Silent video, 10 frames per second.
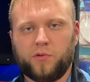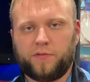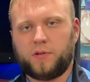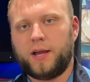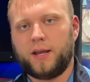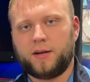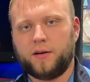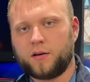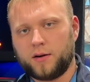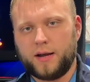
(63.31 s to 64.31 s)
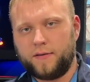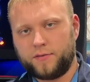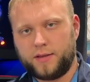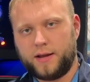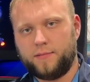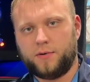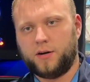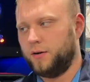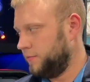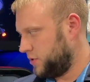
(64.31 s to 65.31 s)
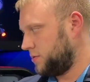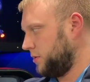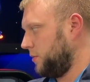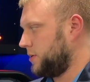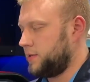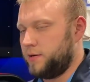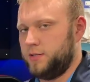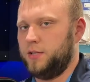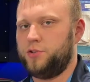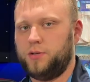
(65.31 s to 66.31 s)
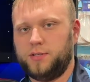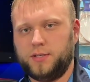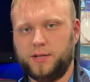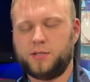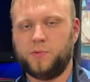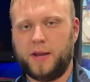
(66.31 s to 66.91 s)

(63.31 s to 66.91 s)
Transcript: we're flying an aircraft that are certainly ones that are as digital as this,